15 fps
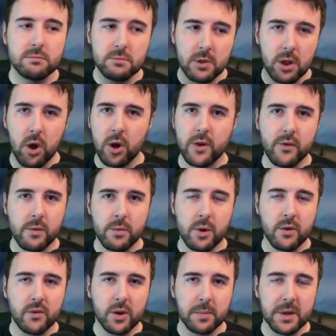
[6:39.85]
lot of
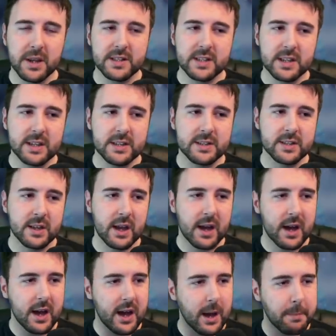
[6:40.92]
removal abilities.
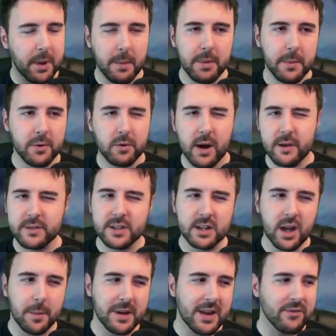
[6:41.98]
Pump Up the Crown's going to
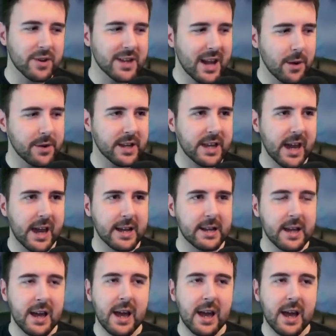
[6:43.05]
come in every now and again.